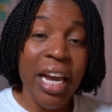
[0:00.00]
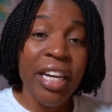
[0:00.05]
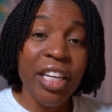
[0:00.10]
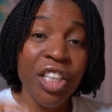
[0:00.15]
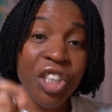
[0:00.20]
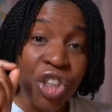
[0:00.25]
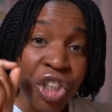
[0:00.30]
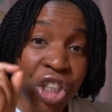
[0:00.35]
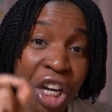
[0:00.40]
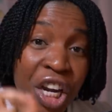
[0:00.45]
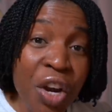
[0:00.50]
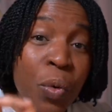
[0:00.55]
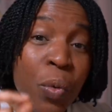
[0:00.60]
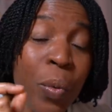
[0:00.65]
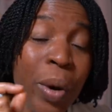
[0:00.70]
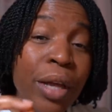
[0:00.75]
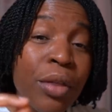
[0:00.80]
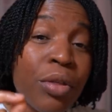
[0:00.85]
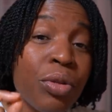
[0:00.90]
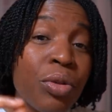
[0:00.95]
She
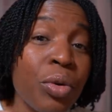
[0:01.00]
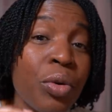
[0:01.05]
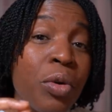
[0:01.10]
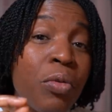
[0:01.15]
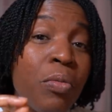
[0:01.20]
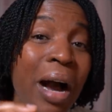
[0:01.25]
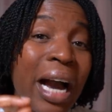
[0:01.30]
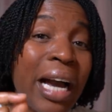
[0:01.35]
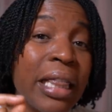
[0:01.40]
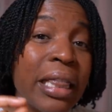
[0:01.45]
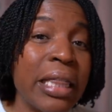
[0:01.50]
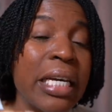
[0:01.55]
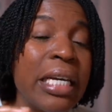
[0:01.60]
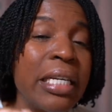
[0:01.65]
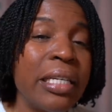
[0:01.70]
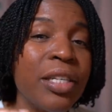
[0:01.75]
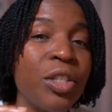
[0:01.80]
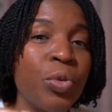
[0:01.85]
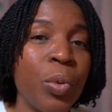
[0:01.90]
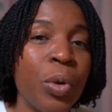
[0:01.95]
went through my
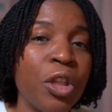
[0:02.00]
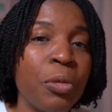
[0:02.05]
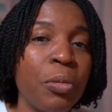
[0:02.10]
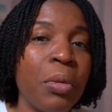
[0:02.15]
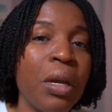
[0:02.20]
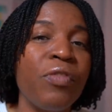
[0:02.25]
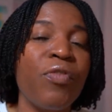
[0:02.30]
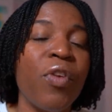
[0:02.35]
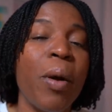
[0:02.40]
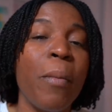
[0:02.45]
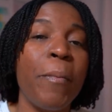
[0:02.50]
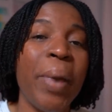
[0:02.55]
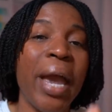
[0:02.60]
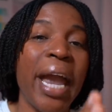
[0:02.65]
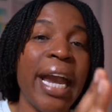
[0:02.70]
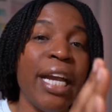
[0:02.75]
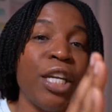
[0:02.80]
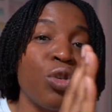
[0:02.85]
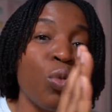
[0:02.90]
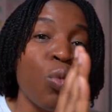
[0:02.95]
thesis with me from
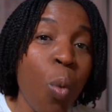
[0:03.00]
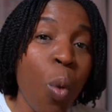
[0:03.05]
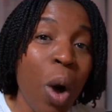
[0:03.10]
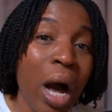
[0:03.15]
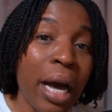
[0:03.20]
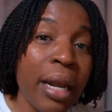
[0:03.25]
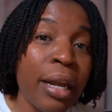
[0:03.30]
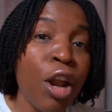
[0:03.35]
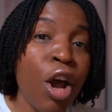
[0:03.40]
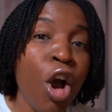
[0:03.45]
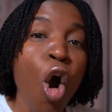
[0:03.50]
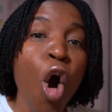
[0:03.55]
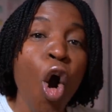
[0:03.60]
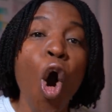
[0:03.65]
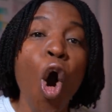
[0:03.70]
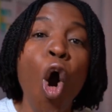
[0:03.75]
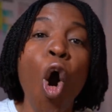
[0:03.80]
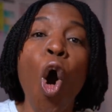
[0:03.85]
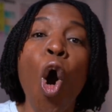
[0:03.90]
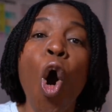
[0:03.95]
page 1
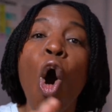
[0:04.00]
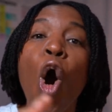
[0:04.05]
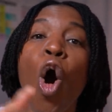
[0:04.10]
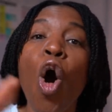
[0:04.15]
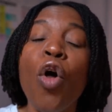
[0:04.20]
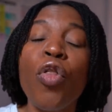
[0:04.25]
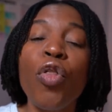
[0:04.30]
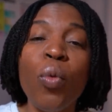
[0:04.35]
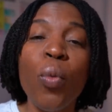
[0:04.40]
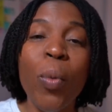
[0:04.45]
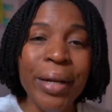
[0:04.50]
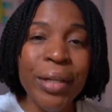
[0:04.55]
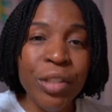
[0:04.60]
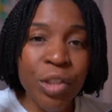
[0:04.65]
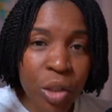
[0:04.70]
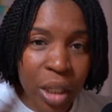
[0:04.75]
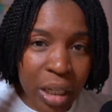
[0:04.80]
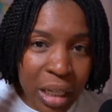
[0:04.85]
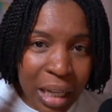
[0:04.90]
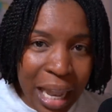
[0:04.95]
all the way to
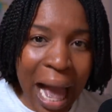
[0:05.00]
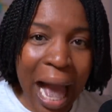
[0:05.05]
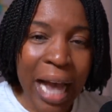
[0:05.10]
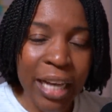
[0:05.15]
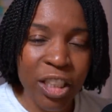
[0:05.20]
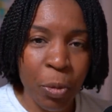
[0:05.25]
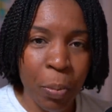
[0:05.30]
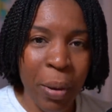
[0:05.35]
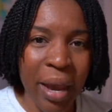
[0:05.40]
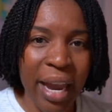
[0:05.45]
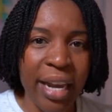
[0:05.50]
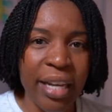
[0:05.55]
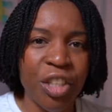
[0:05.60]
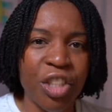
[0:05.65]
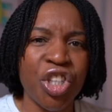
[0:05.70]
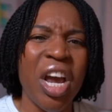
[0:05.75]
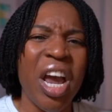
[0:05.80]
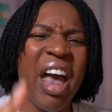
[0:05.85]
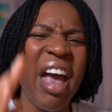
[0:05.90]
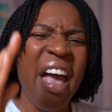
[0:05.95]
the last page,